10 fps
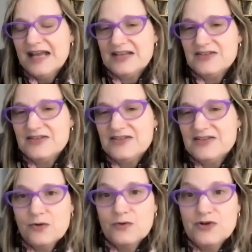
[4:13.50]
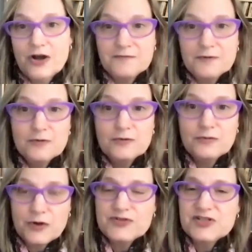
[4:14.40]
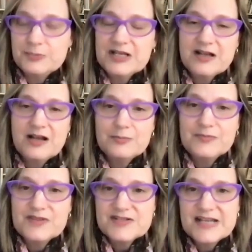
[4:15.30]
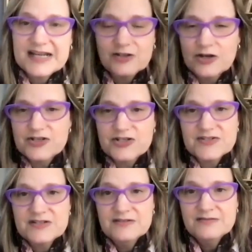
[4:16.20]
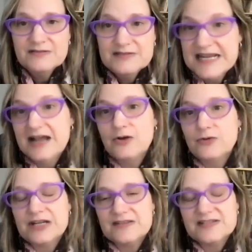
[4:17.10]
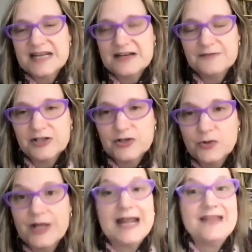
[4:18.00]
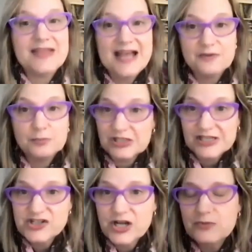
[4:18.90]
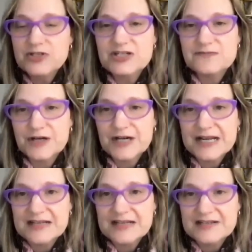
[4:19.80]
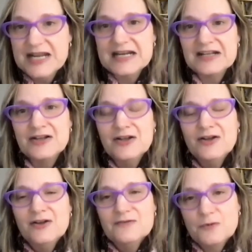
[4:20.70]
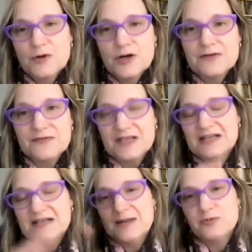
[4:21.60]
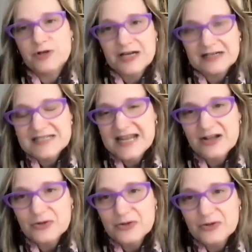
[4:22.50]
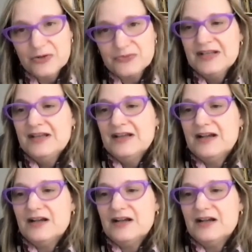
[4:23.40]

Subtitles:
And so Nauvoo grows to become the second largest town in the state of Illinois, and they have a militia, which is very intimidating for the neighboring towns.